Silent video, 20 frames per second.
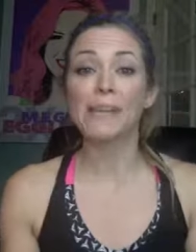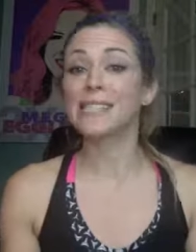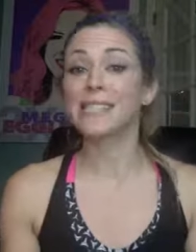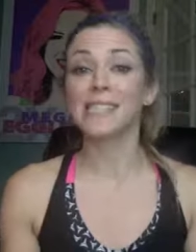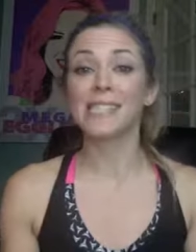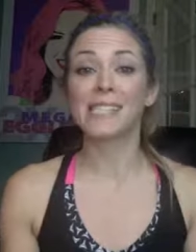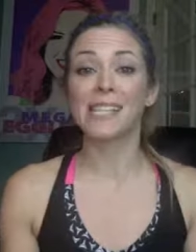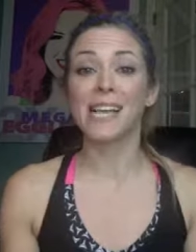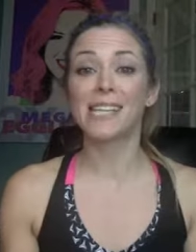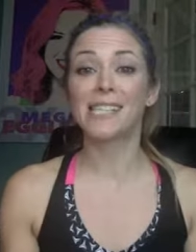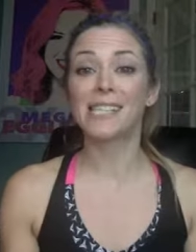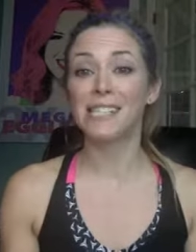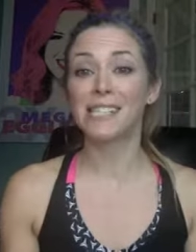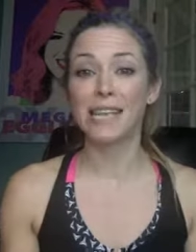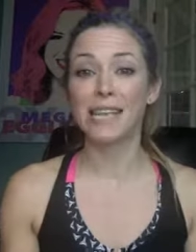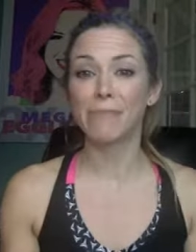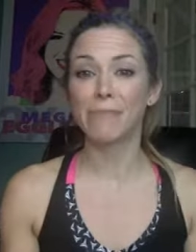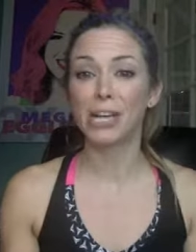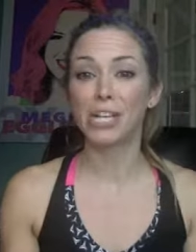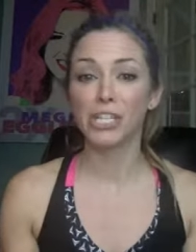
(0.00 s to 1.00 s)
success
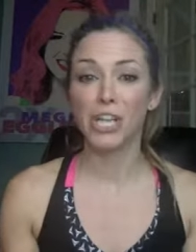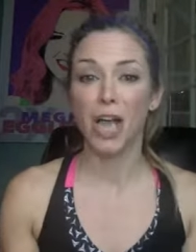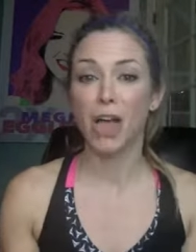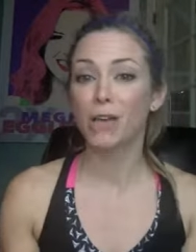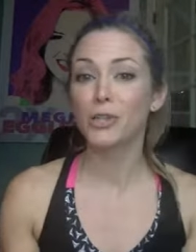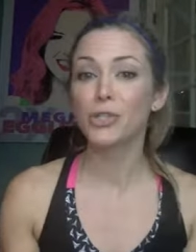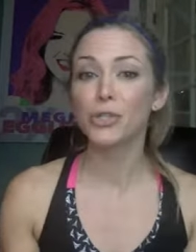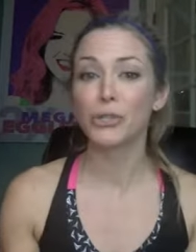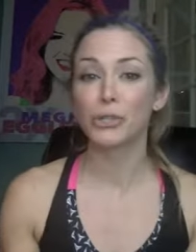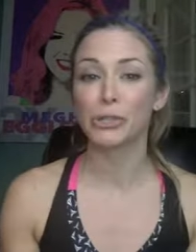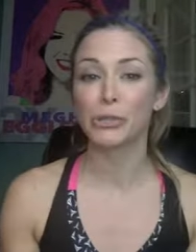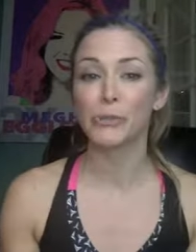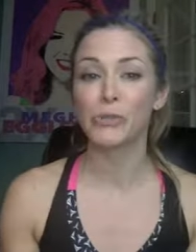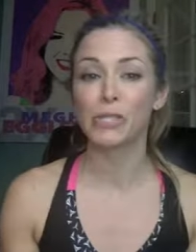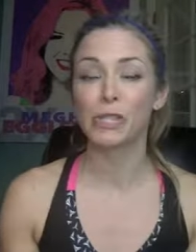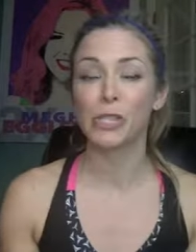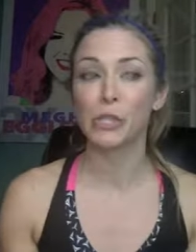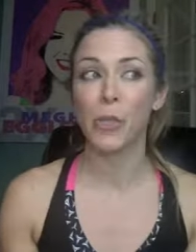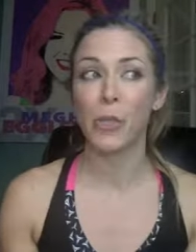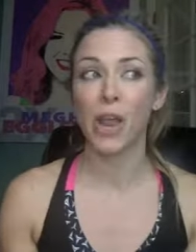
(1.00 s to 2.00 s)
in my challenge
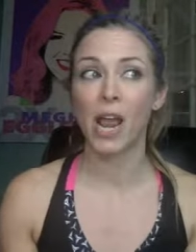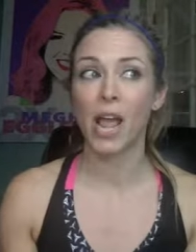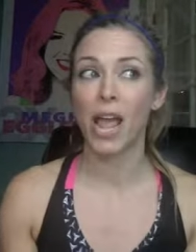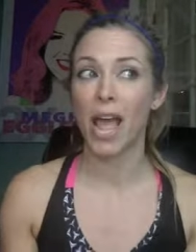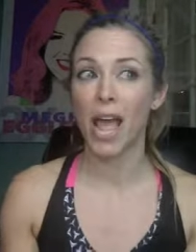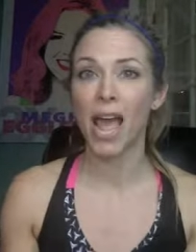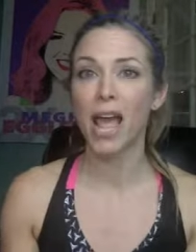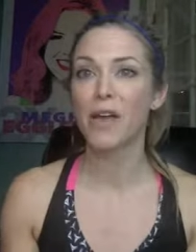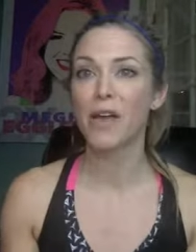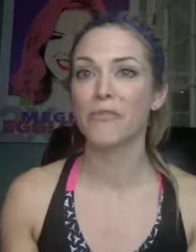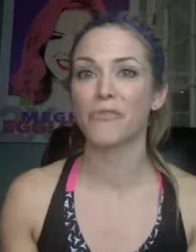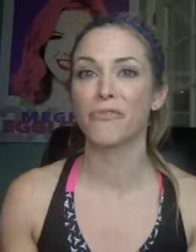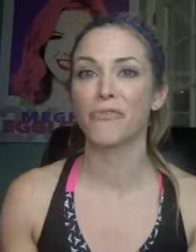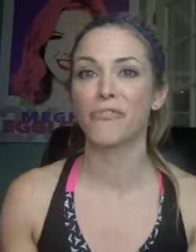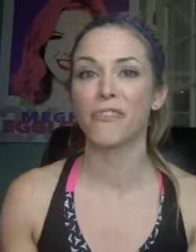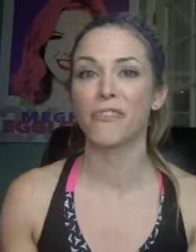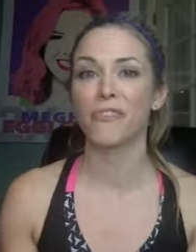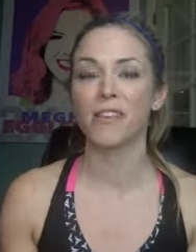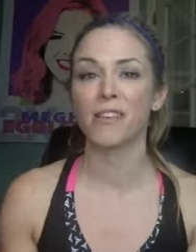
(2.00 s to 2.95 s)
groups so that I have